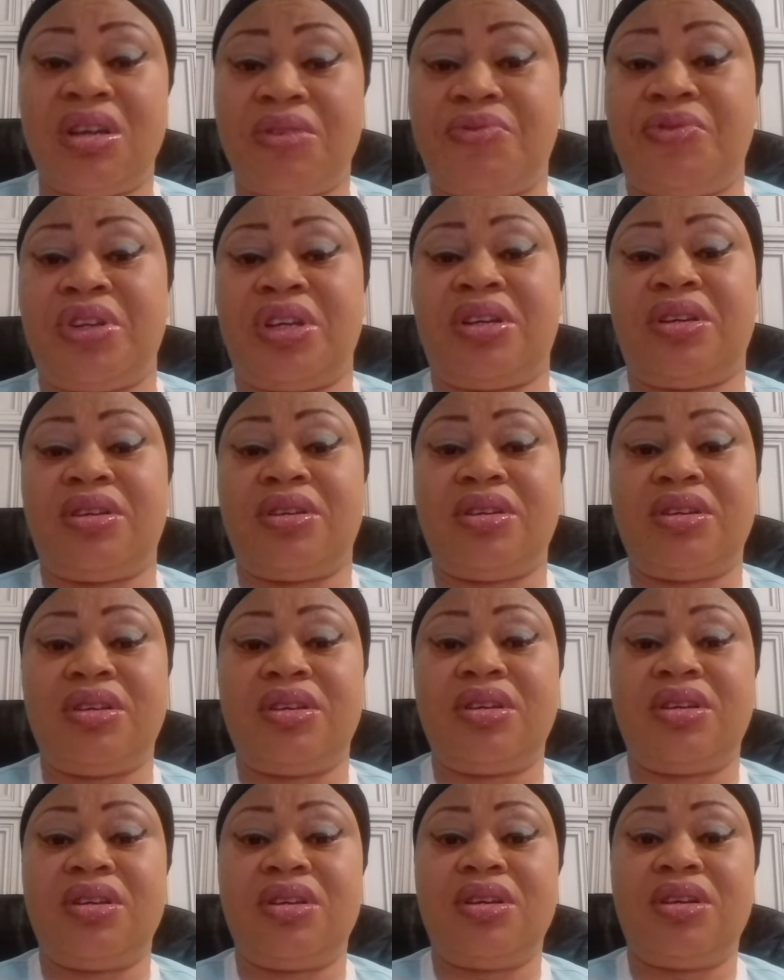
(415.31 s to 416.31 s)
evening
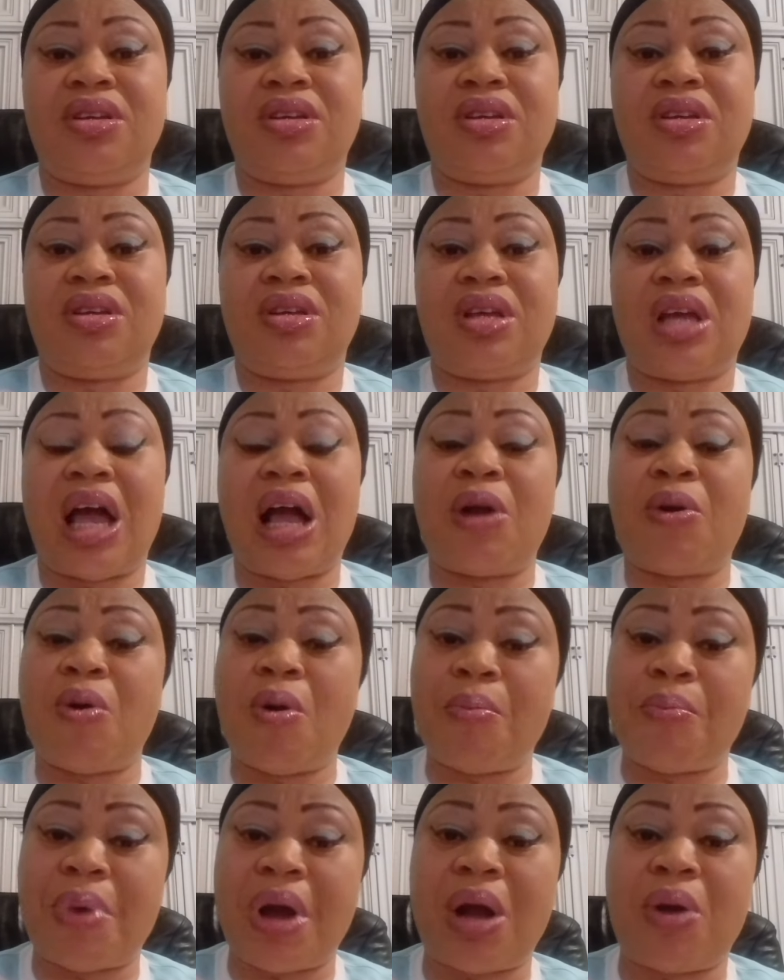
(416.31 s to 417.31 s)
and
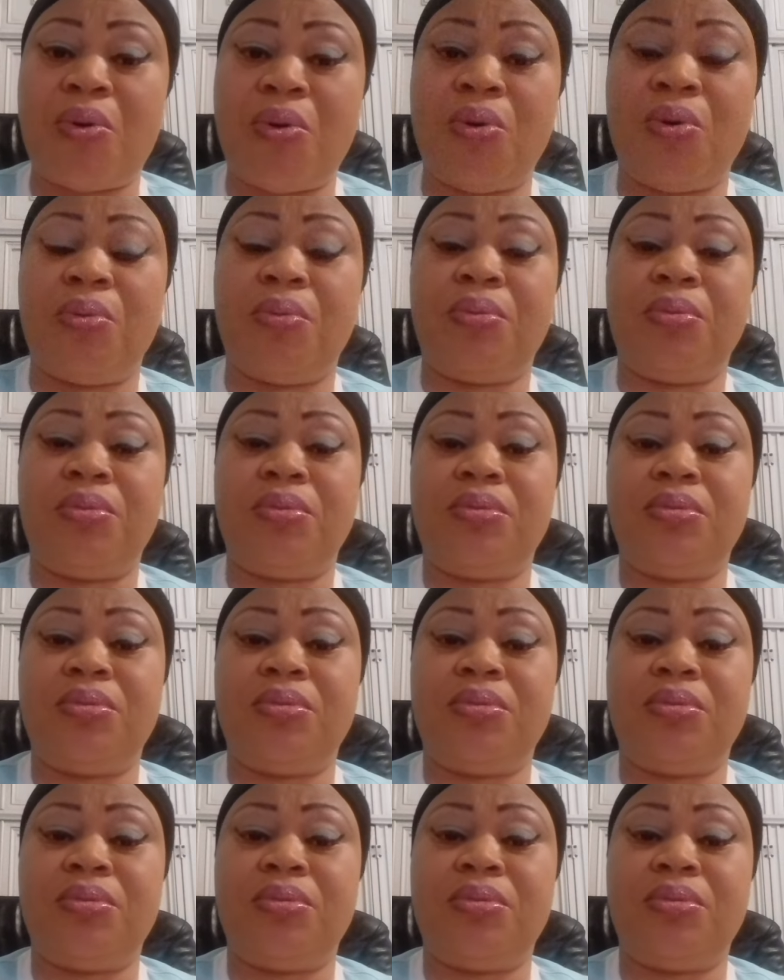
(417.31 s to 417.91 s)
come back home.